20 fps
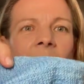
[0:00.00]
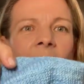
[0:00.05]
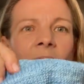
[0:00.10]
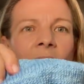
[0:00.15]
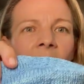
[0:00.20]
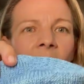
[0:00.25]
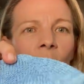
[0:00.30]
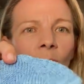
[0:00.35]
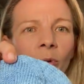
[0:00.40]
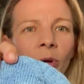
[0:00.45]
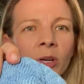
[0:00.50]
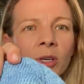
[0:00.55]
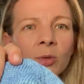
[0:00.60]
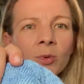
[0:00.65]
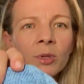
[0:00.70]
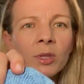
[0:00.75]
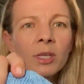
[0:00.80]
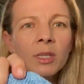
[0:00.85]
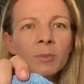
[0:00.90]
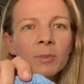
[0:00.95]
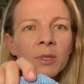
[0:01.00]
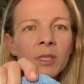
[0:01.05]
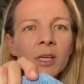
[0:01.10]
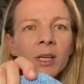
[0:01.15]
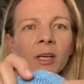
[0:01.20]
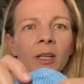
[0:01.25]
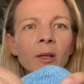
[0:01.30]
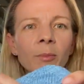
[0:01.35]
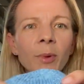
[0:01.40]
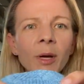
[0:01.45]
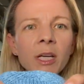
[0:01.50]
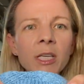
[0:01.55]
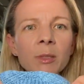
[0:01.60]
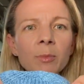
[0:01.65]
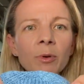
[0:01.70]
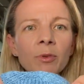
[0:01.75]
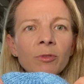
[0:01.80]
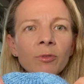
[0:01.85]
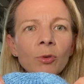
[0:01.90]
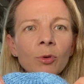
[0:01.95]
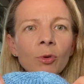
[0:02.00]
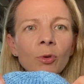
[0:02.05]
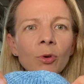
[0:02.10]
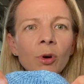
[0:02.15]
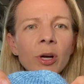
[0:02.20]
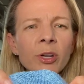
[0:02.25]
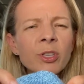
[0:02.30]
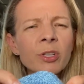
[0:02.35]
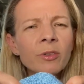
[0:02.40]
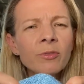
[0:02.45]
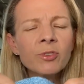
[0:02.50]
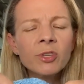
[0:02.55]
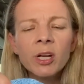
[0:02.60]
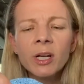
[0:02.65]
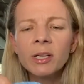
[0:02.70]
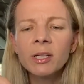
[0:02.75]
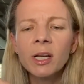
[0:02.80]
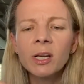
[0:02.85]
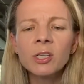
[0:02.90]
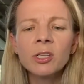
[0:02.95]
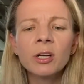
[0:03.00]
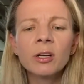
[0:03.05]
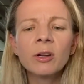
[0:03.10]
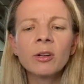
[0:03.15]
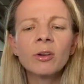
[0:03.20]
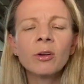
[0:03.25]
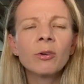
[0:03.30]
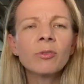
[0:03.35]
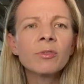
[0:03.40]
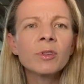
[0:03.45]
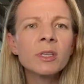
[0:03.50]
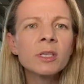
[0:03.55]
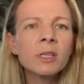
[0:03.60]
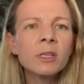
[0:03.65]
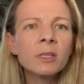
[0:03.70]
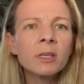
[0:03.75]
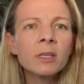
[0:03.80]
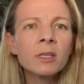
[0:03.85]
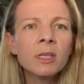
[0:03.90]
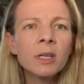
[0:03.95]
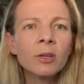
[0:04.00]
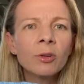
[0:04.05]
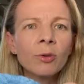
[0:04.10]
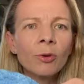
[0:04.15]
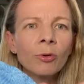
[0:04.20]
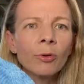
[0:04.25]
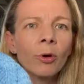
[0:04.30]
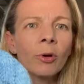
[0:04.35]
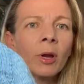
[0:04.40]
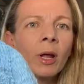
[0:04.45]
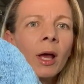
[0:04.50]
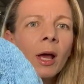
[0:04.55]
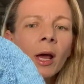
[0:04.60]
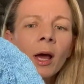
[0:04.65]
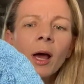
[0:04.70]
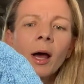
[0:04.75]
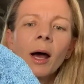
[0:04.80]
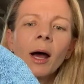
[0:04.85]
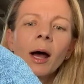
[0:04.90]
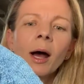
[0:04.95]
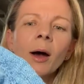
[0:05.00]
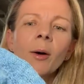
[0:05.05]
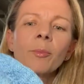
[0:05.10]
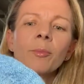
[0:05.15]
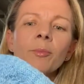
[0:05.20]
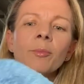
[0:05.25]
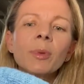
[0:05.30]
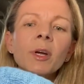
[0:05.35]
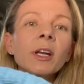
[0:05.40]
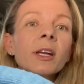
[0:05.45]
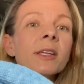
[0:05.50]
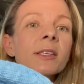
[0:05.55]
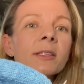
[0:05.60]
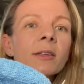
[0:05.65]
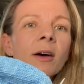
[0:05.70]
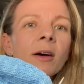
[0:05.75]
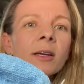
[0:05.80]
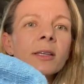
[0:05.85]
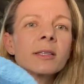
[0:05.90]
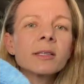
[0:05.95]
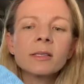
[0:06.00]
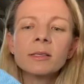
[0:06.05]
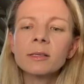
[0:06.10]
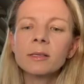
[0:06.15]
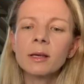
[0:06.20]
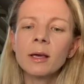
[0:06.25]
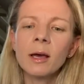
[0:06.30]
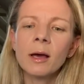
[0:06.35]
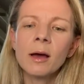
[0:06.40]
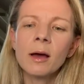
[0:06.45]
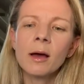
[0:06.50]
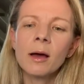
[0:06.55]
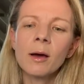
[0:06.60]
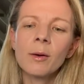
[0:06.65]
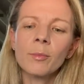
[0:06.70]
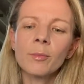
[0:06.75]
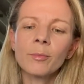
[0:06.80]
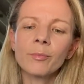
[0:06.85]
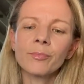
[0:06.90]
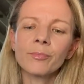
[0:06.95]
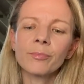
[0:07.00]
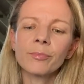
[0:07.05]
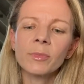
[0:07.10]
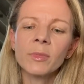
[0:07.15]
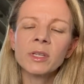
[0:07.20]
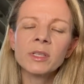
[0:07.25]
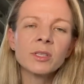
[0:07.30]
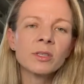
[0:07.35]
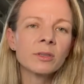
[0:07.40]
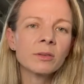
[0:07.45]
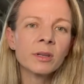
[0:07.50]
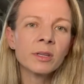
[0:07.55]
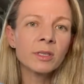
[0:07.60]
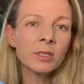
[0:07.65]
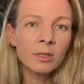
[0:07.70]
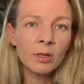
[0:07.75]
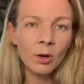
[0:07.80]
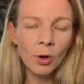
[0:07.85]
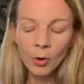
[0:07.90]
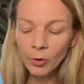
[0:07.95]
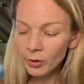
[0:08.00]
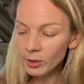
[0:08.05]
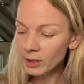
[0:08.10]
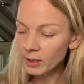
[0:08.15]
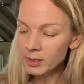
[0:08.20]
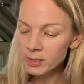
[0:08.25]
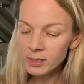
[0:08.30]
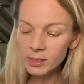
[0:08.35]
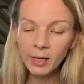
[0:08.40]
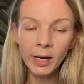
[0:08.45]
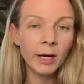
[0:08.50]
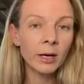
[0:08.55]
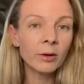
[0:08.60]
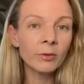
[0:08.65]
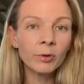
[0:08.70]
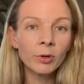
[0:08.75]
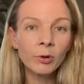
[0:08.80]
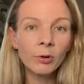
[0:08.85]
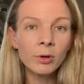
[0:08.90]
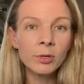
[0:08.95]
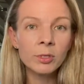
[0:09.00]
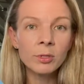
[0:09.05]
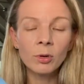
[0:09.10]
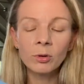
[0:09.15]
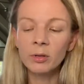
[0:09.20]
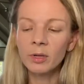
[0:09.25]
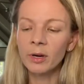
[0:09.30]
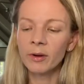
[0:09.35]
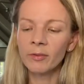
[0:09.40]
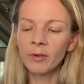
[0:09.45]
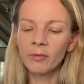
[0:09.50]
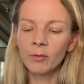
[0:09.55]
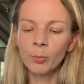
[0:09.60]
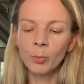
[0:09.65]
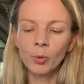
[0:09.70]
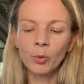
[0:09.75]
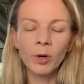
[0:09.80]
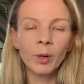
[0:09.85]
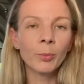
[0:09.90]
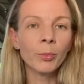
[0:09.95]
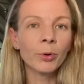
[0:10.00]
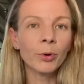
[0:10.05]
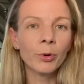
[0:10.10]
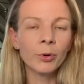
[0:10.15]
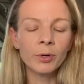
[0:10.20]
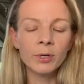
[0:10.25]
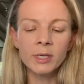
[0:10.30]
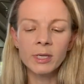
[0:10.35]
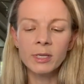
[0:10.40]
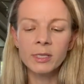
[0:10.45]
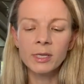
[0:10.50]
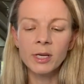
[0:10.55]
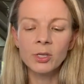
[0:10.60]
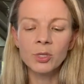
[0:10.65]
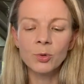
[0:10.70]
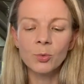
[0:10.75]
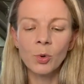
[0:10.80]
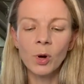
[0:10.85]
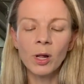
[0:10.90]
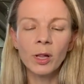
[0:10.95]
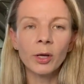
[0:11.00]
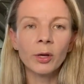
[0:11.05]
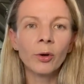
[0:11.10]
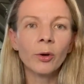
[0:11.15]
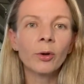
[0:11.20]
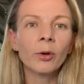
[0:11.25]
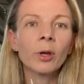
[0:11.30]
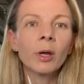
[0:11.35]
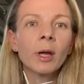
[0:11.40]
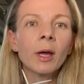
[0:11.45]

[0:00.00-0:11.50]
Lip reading: I've never worked with this particular base before. I should have checked actually. I don't know if it's discontinued or not, but it is nice. It's the only skein of Euro sock that I've ever bought. I bought it on D-Stash a while ago.